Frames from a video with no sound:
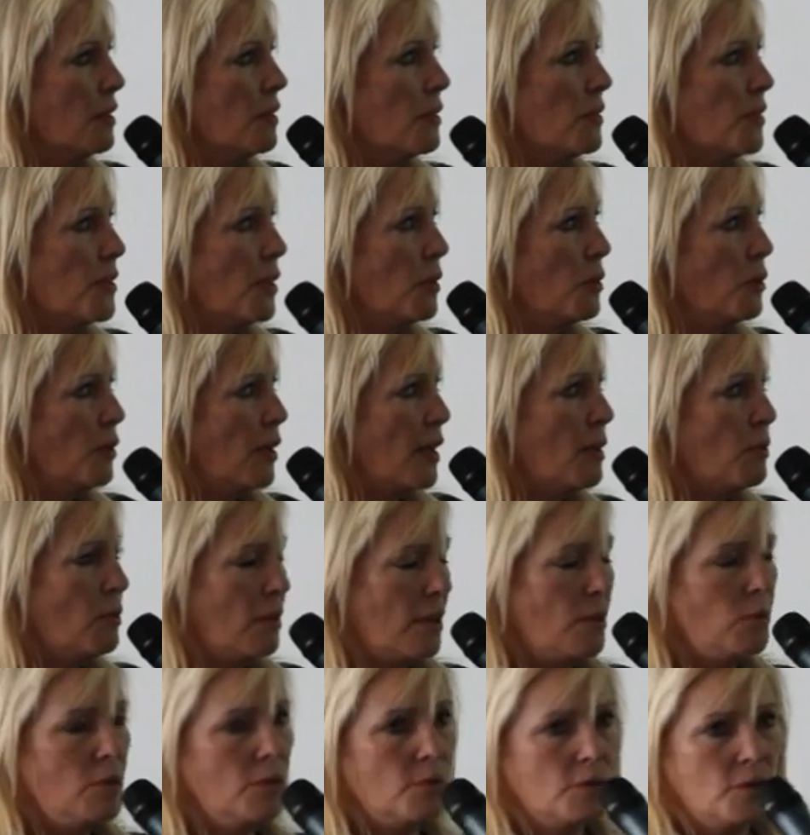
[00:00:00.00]
So
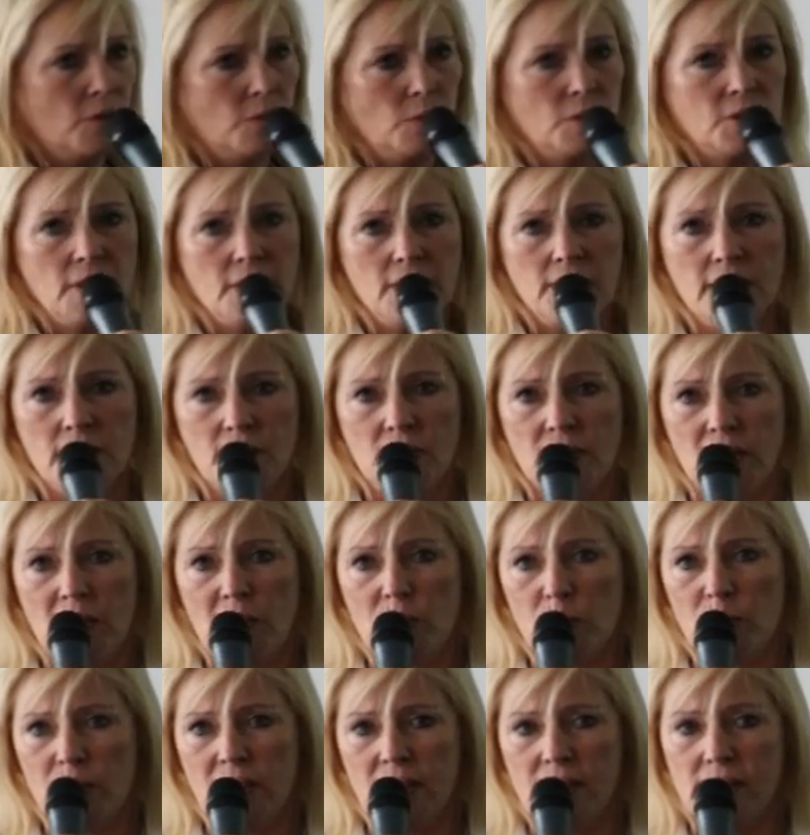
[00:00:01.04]
I looked at alternative
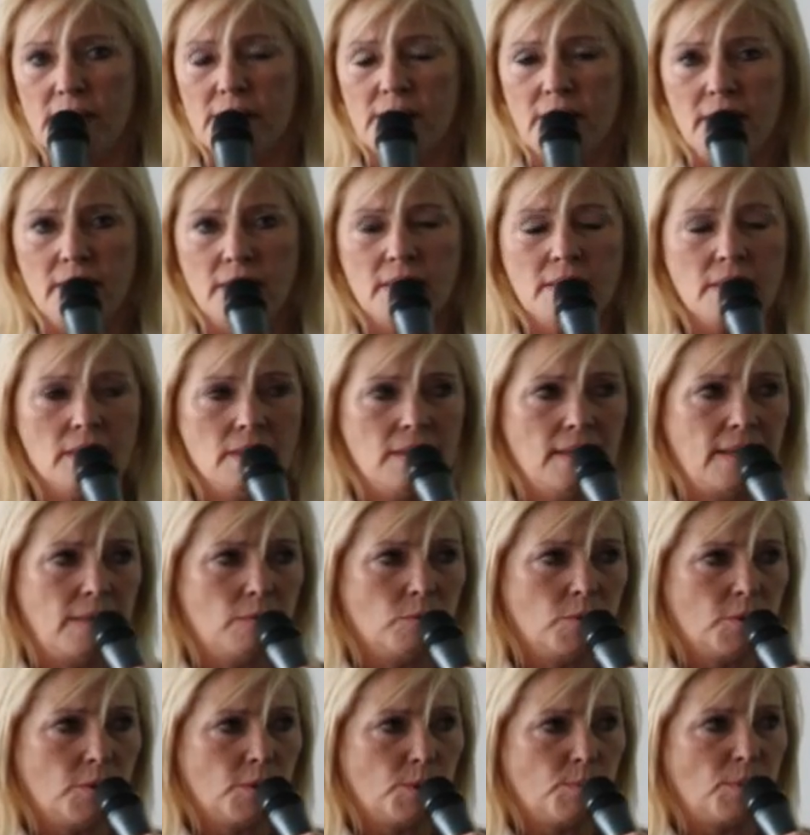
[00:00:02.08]
therapies, and
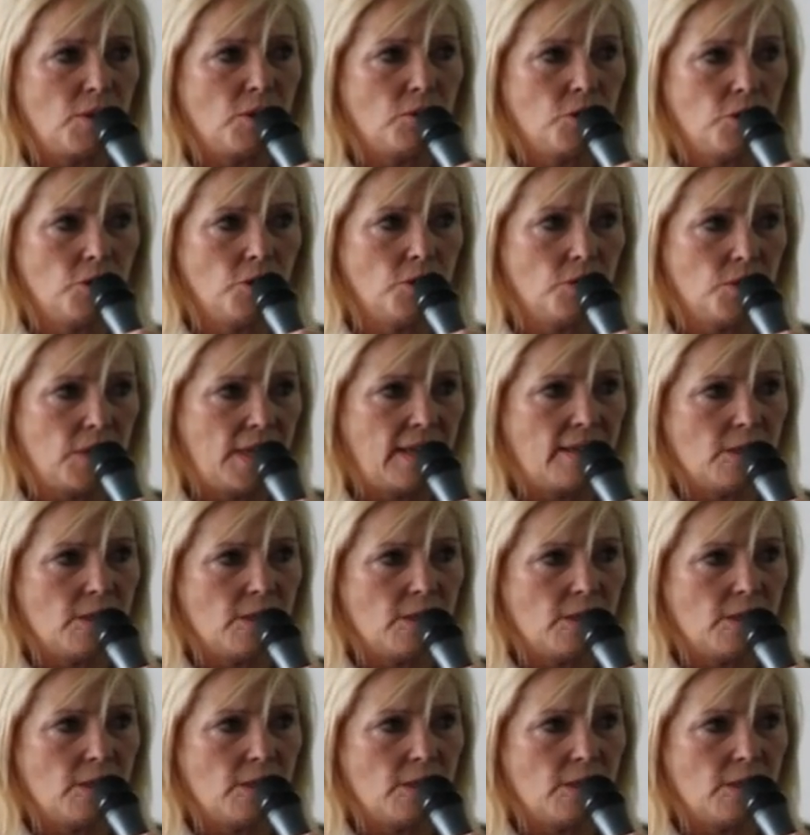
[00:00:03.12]
I spoke to Dr.